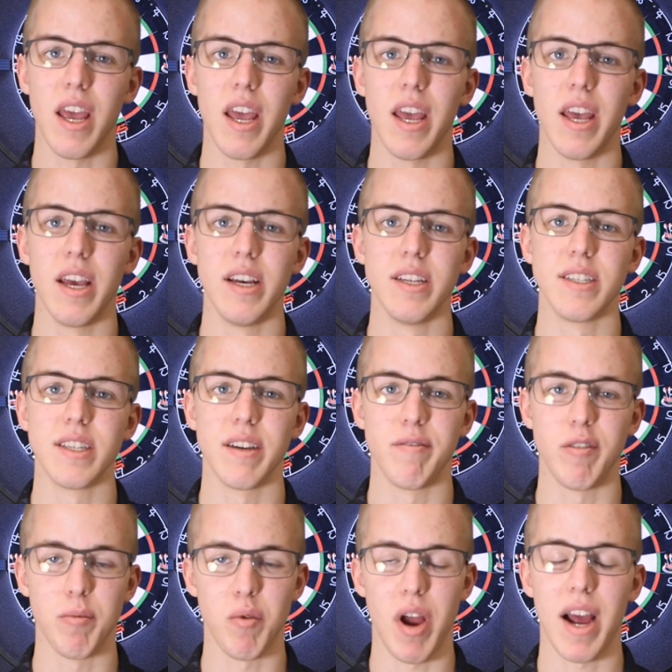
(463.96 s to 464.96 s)
is
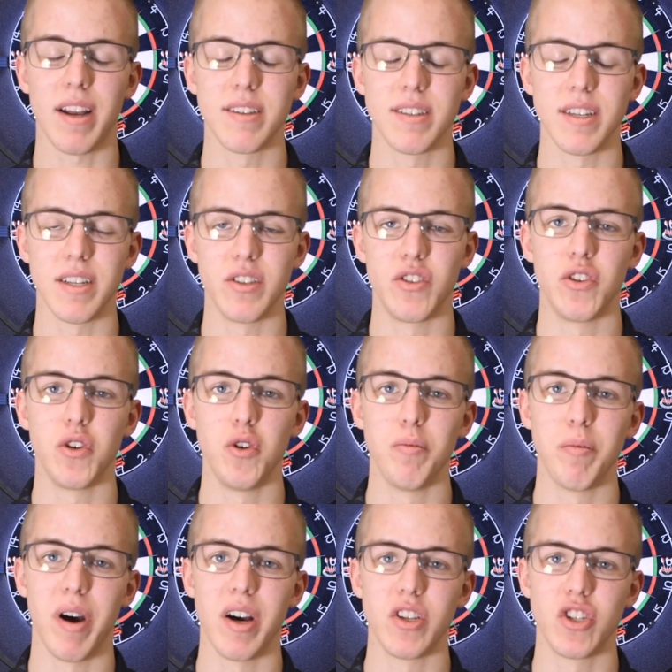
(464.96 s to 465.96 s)
if you're practicing too
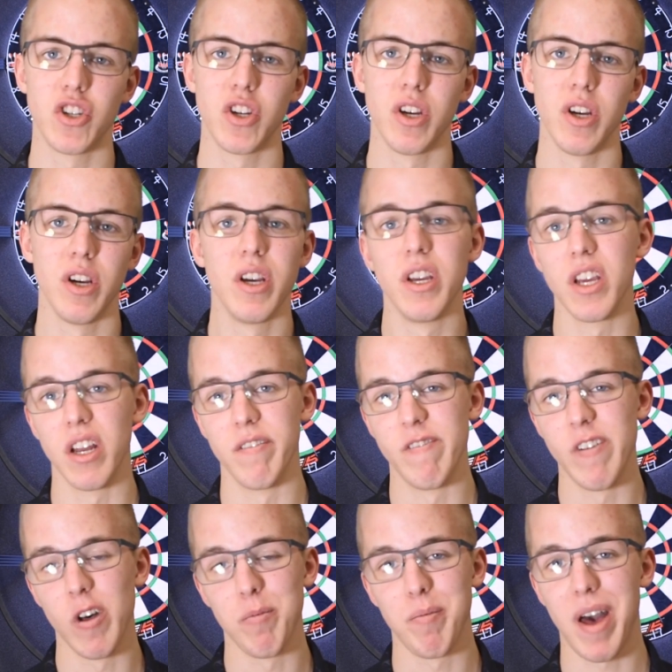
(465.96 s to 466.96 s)
much, you're gonna
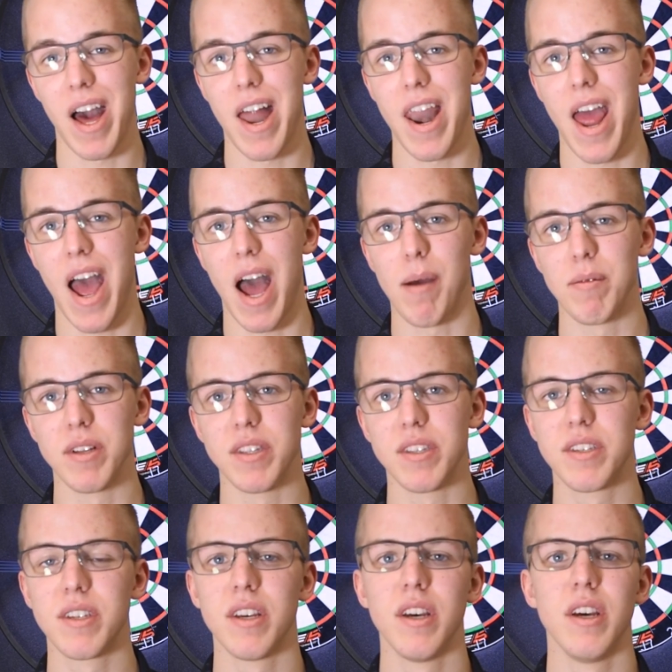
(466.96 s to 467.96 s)
develop bad
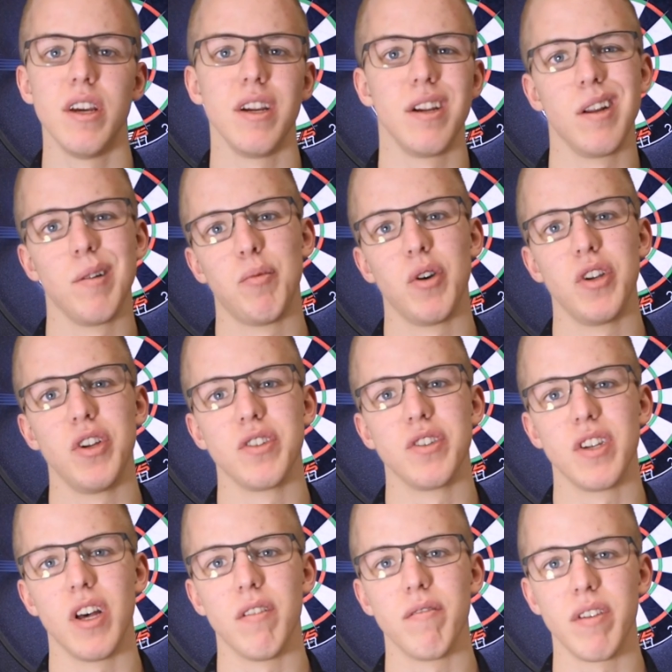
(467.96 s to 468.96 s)
habits, you're gonna put
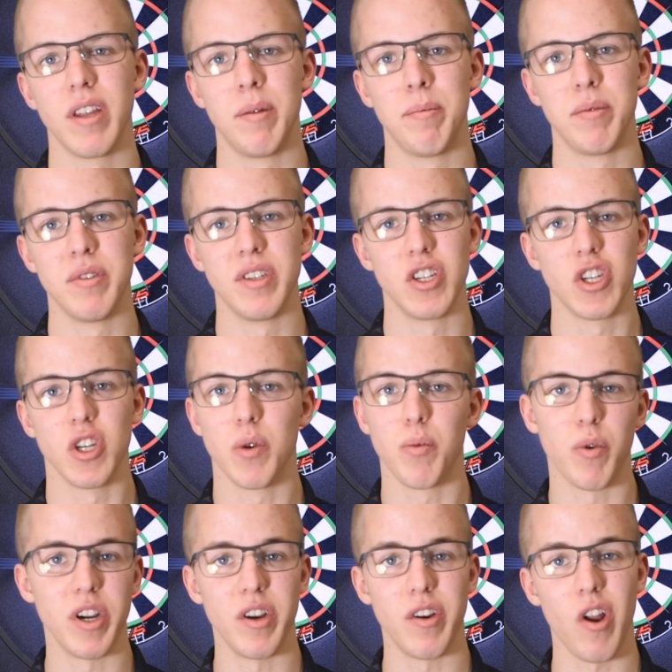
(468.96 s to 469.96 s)
yourself in a position
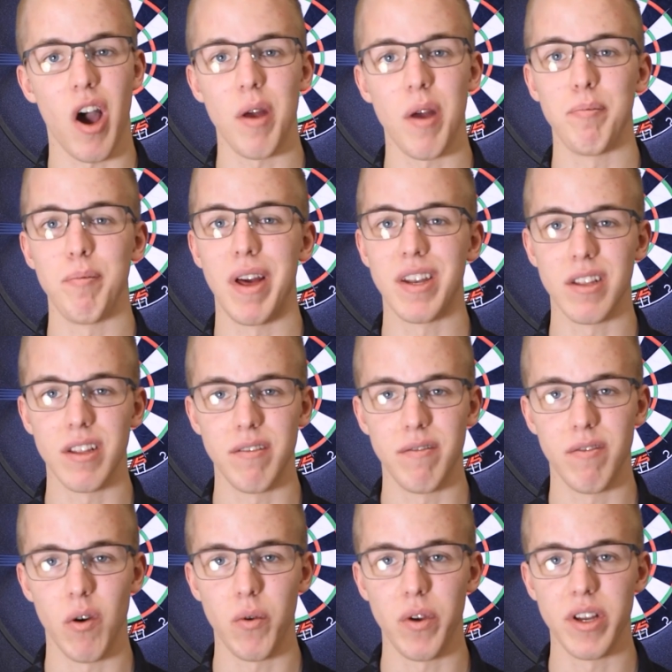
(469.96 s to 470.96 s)
where you're not mentally
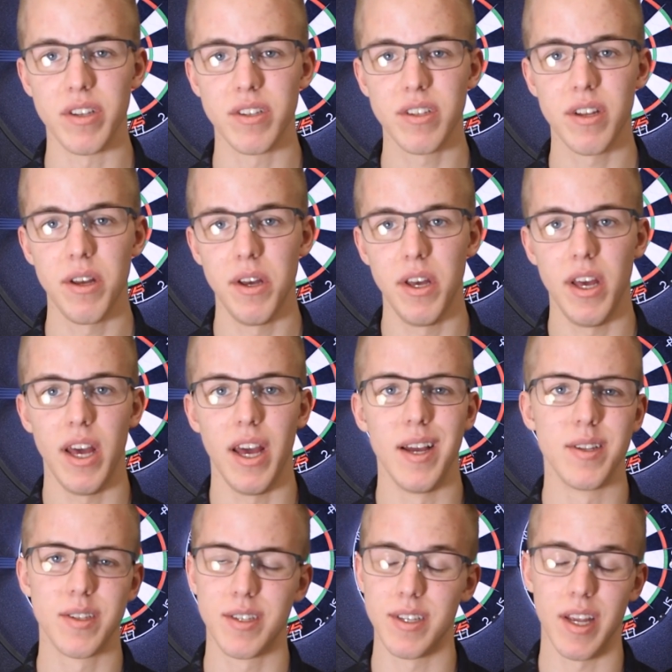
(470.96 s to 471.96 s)
focused.
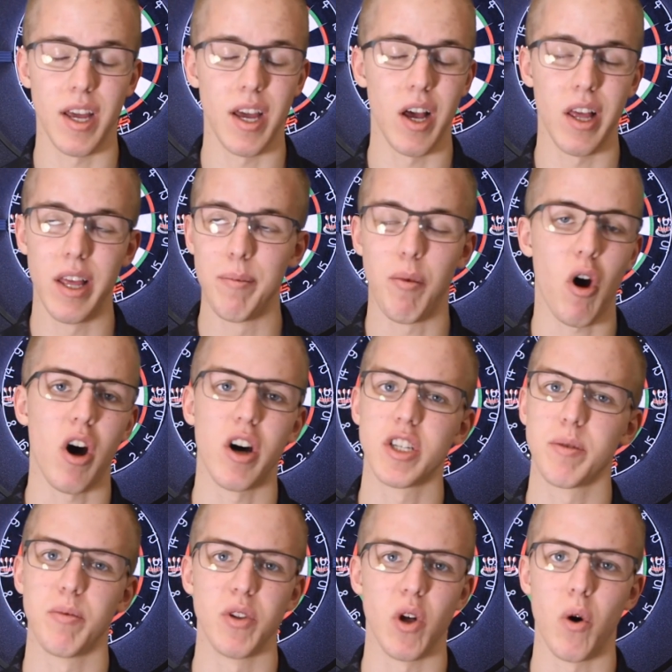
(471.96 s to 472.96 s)
It's
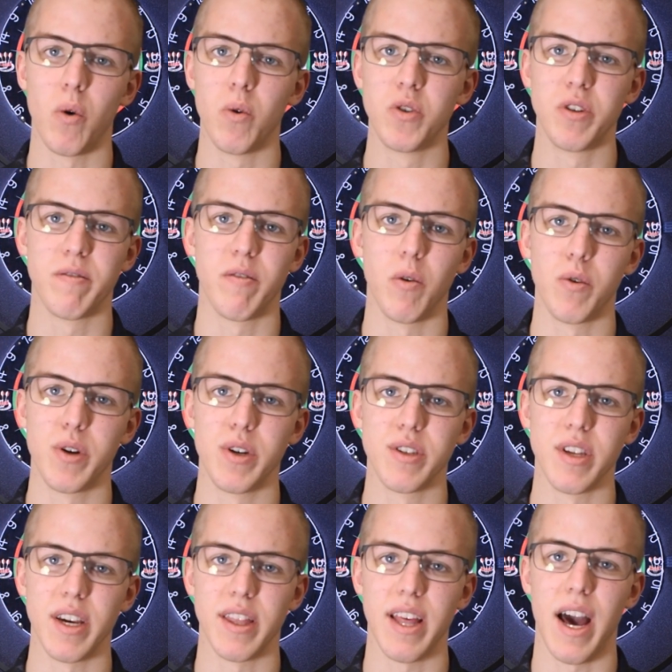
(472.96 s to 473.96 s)
impossible to hold your focus
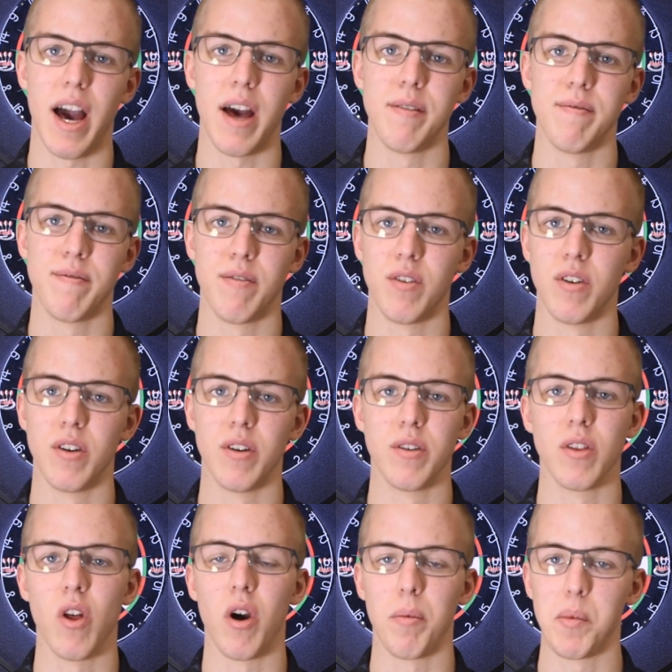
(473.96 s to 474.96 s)
like that for
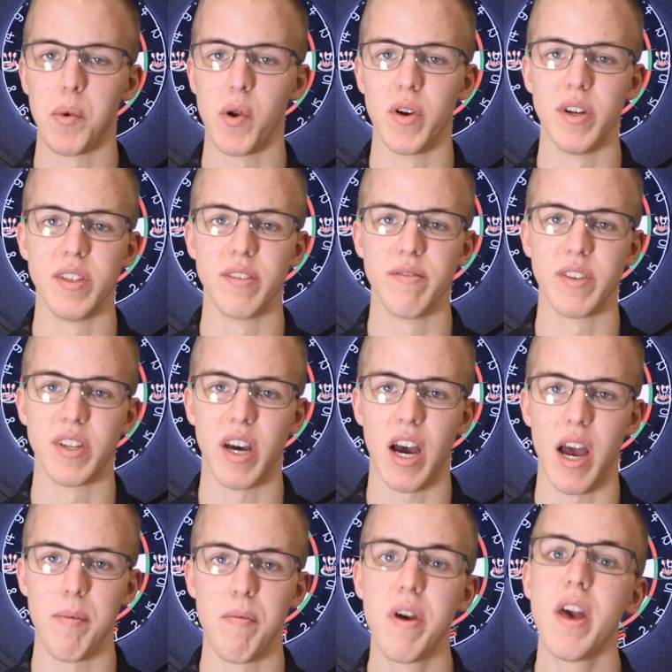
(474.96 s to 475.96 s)
long periods of
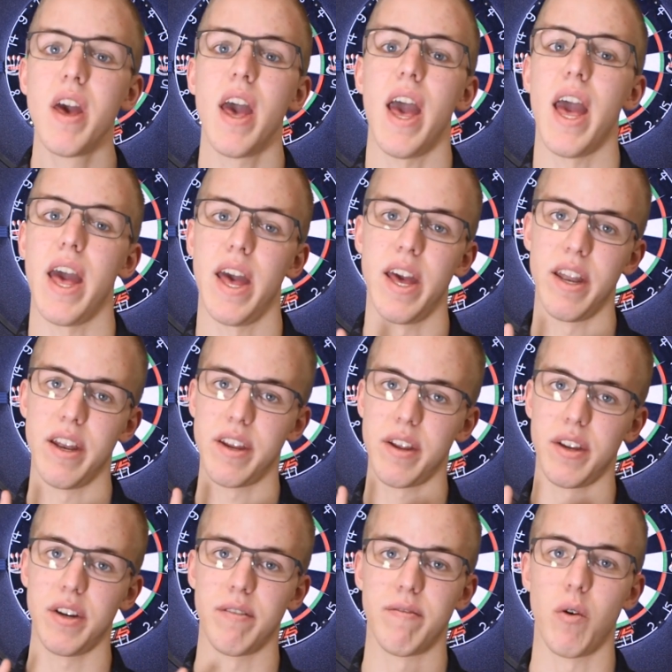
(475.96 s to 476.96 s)
time, and
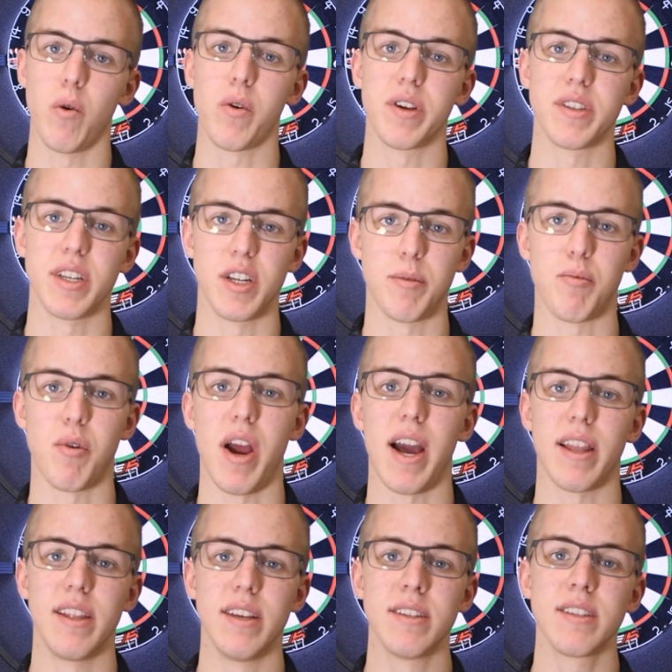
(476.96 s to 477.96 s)
your focus in your
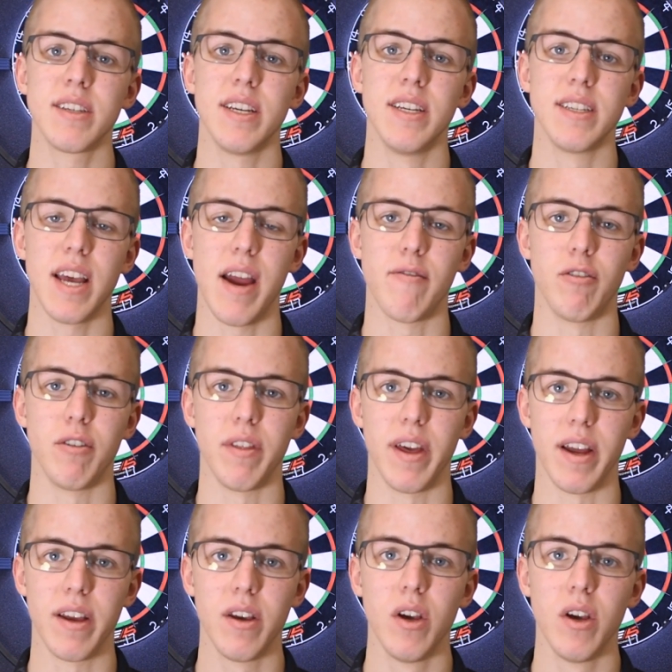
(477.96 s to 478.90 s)
practice is everything.